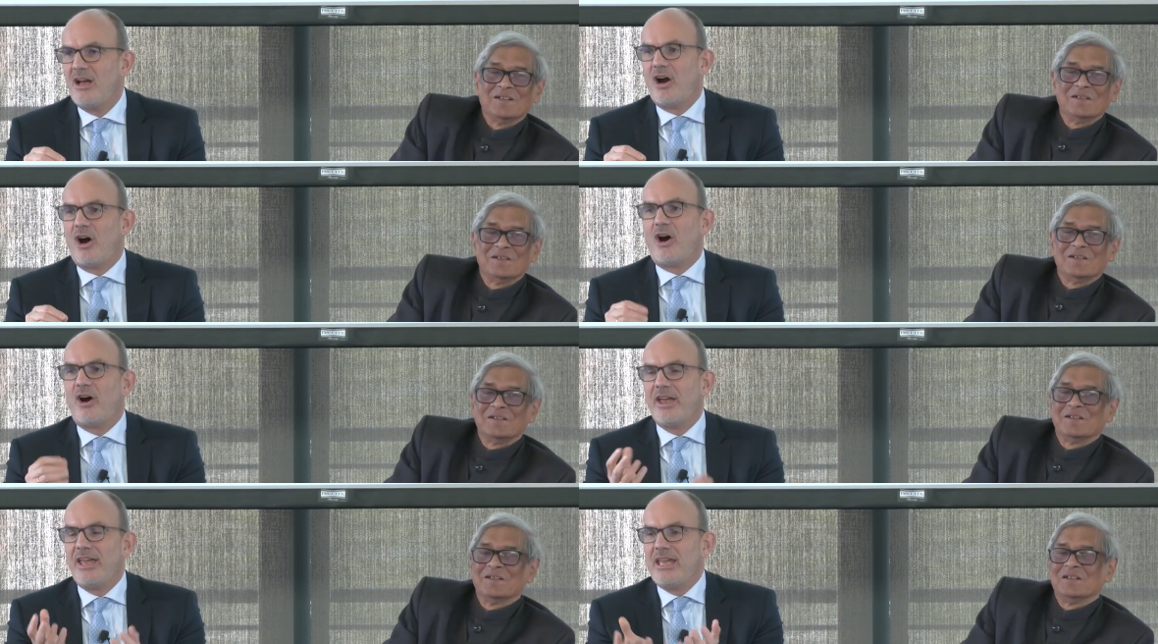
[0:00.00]

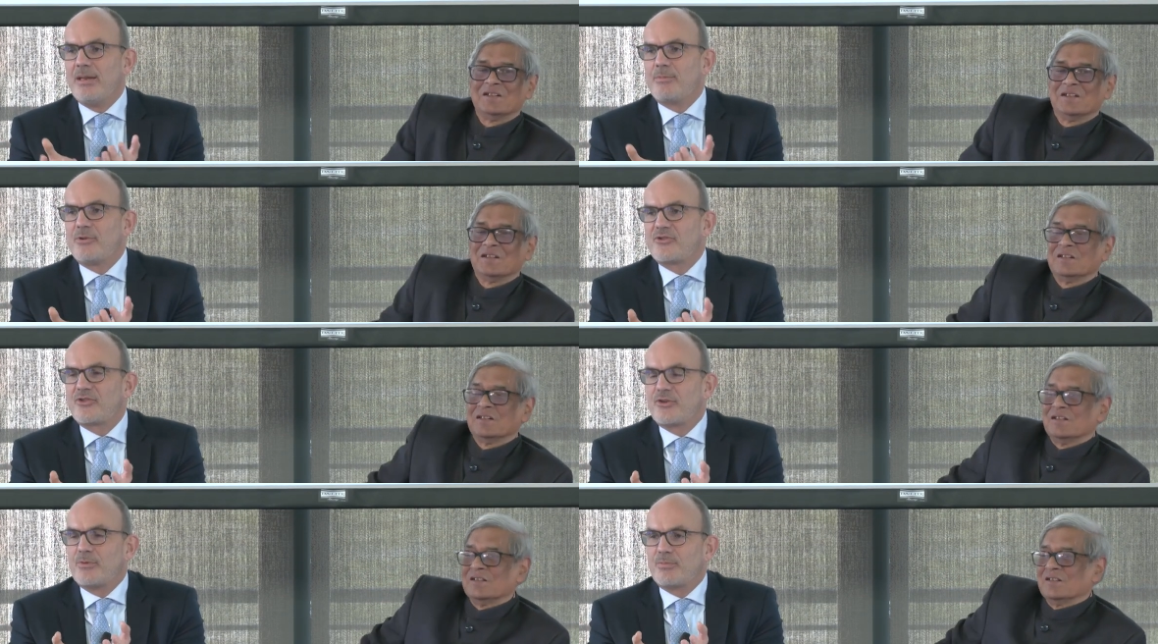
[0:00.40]
Speaker 1: are
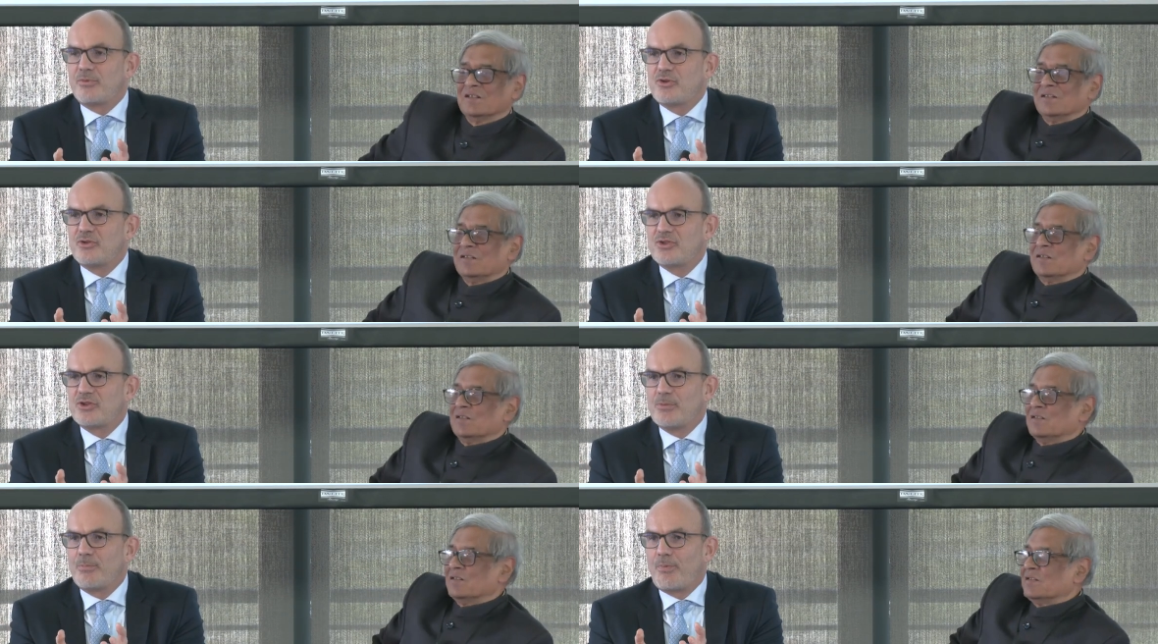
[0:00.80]
able
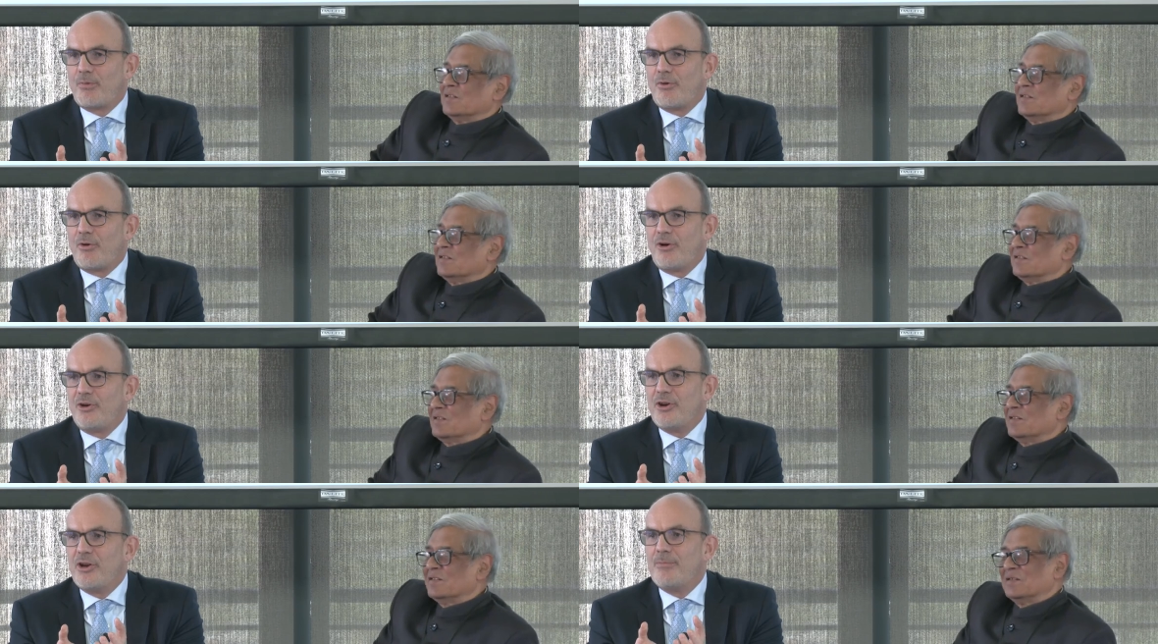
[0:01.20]
to
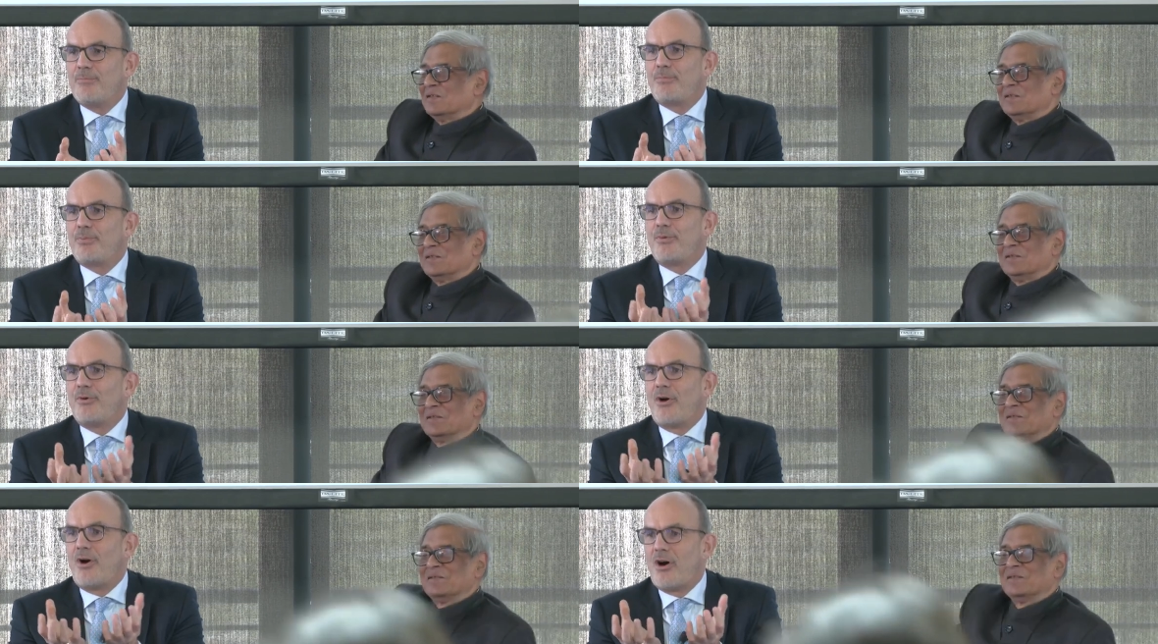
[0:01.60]
support a
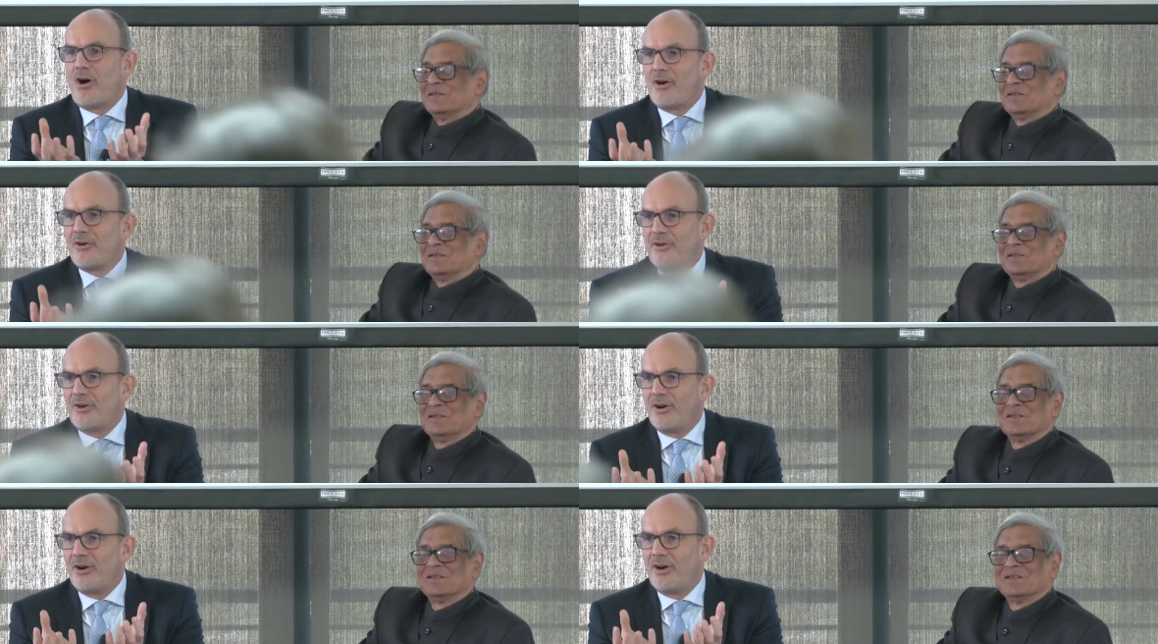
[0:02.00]

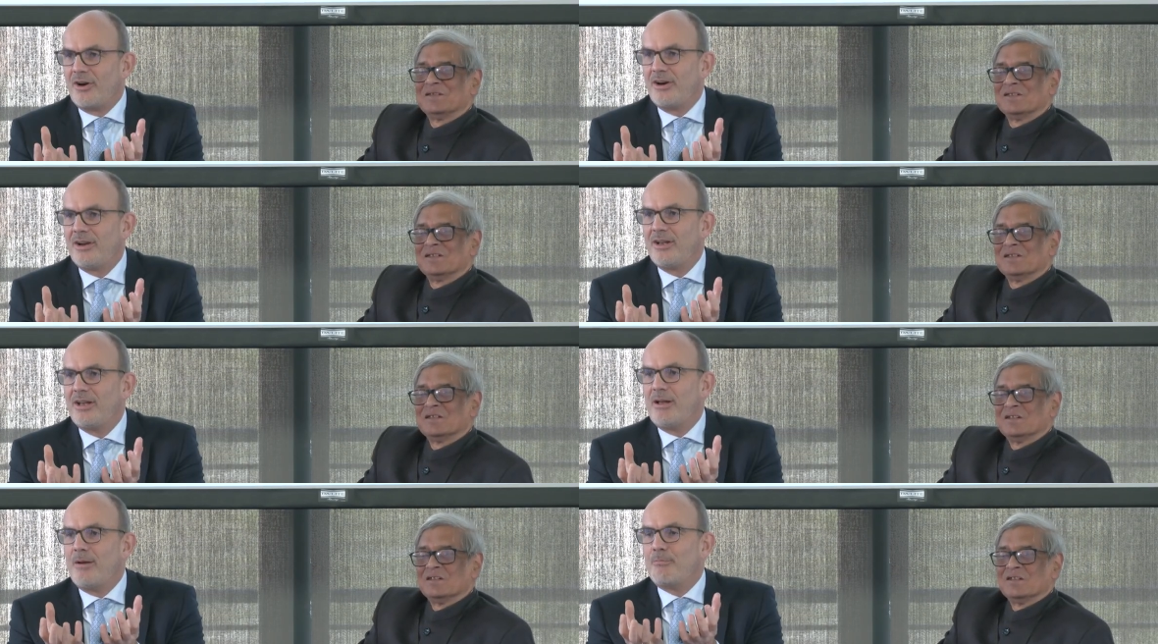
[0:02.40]
broader
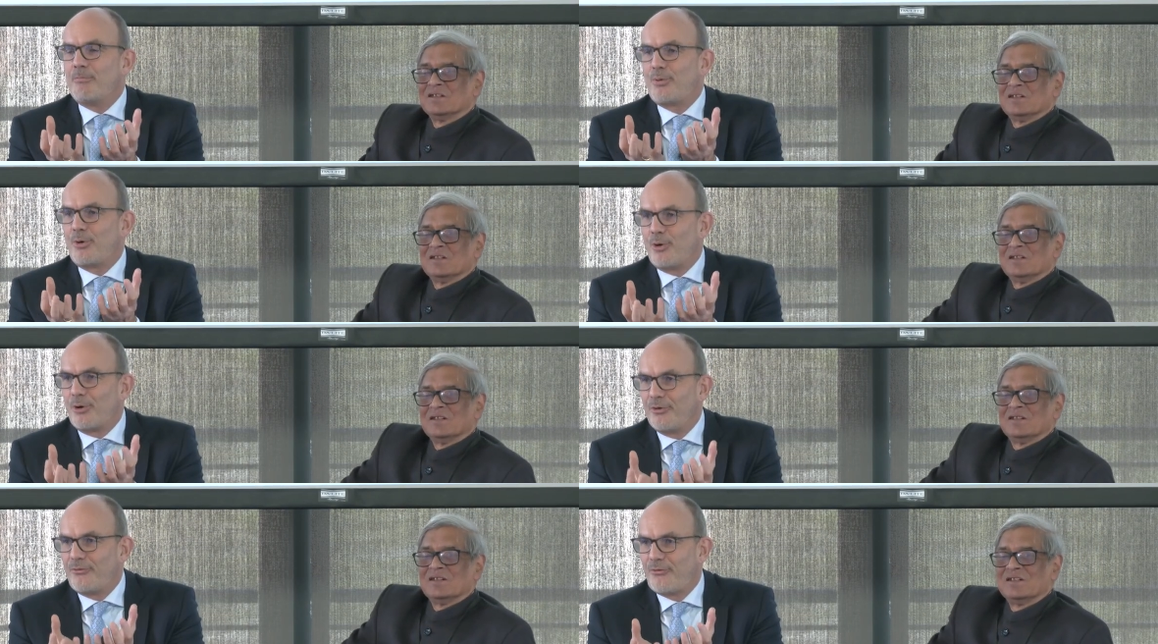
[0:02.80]

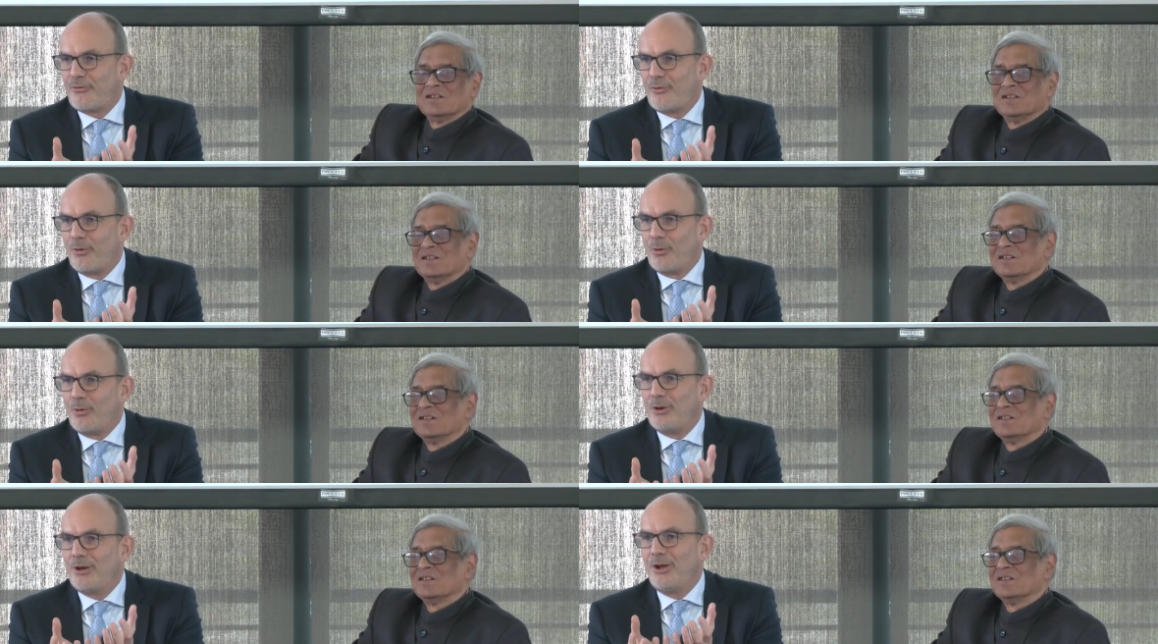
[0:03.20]

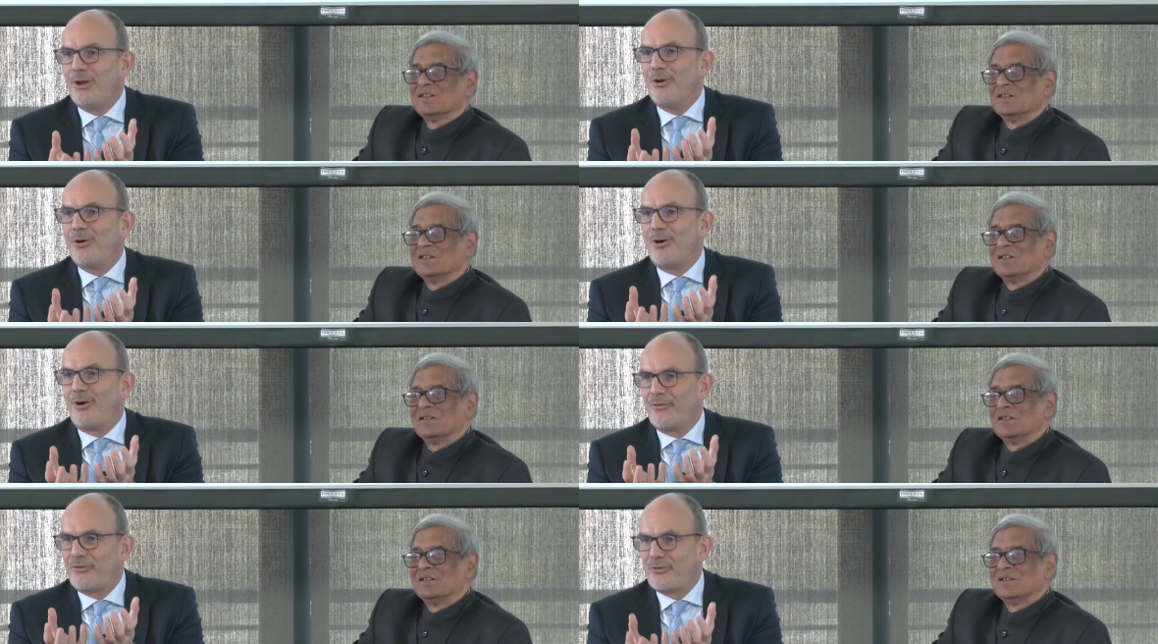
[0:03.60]

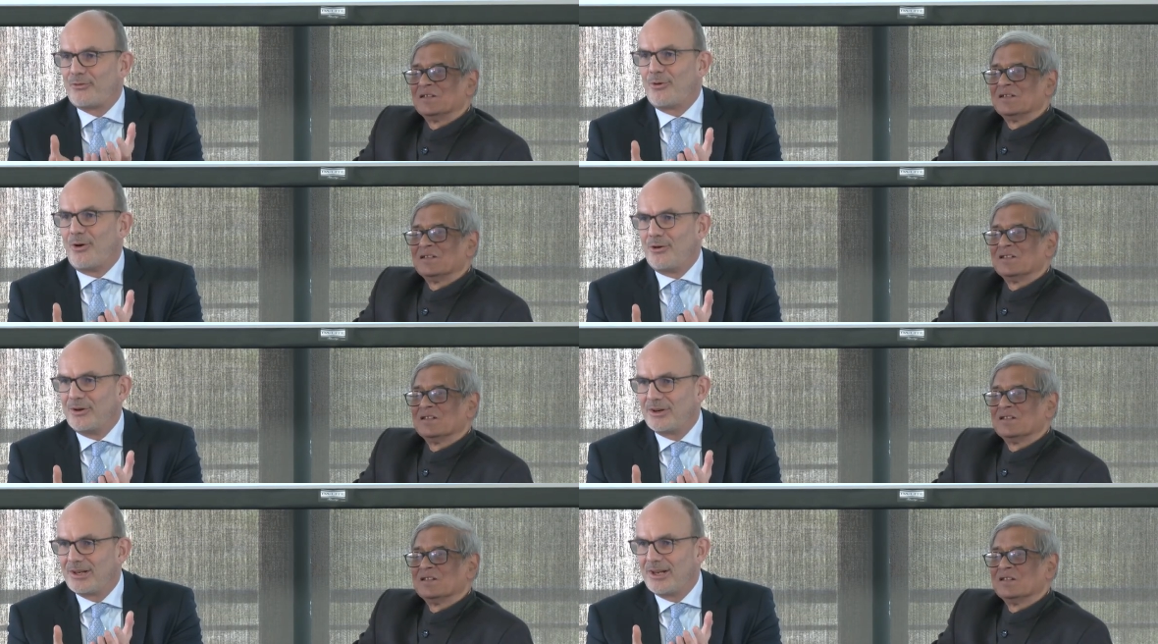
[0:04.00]
portfolio of
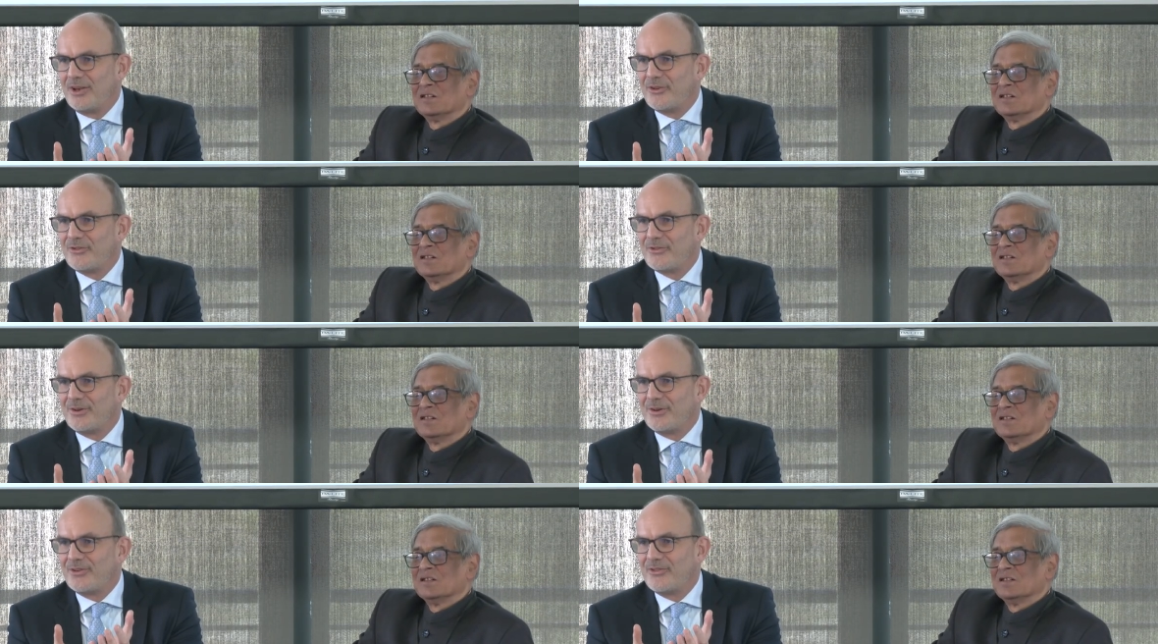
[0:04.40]
strong
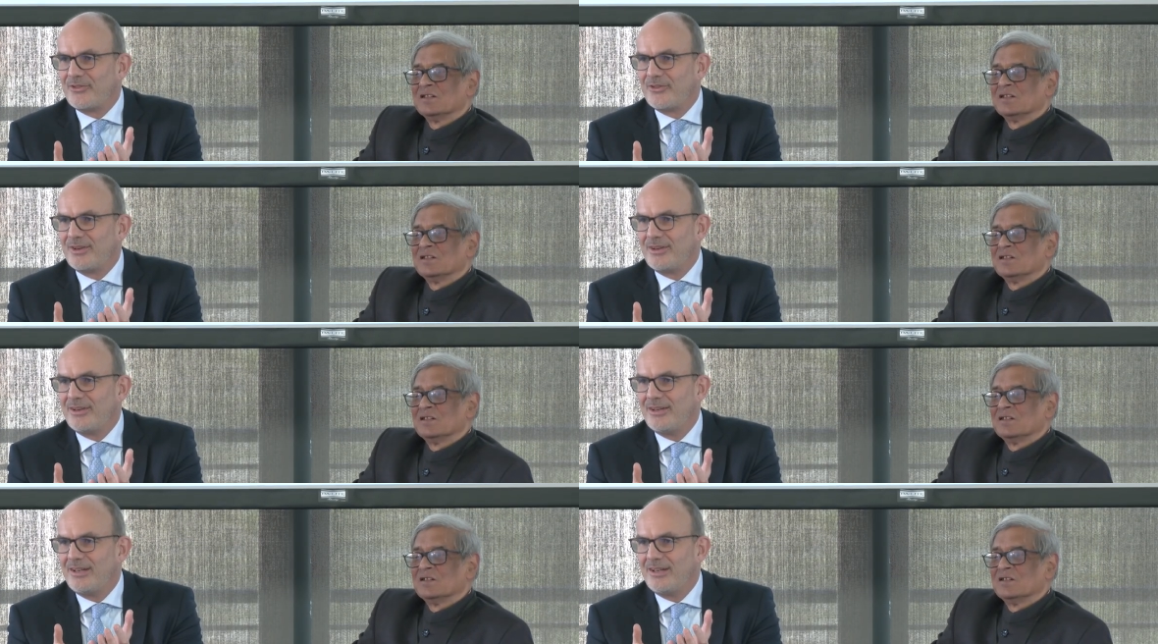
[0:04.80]
clusters.